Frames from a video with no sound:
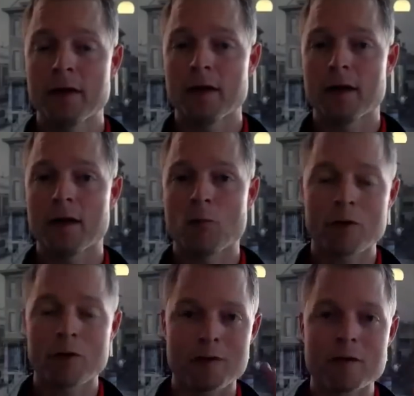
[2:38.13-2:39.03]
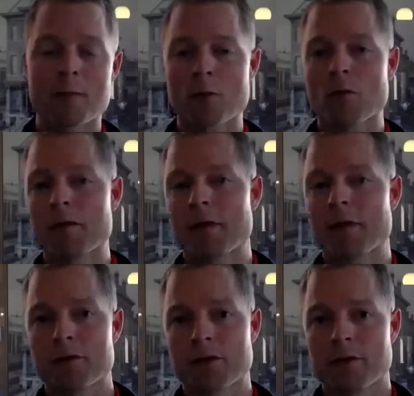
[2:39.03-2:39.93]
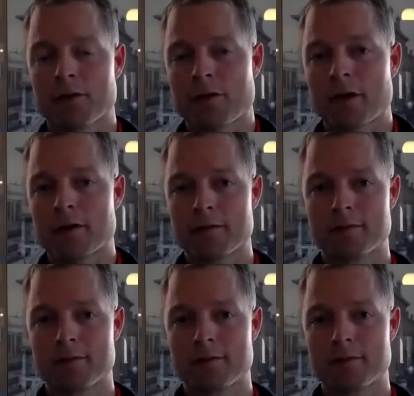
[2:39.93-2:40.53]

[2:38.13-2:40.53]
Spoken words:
What's the number one thing on your list there?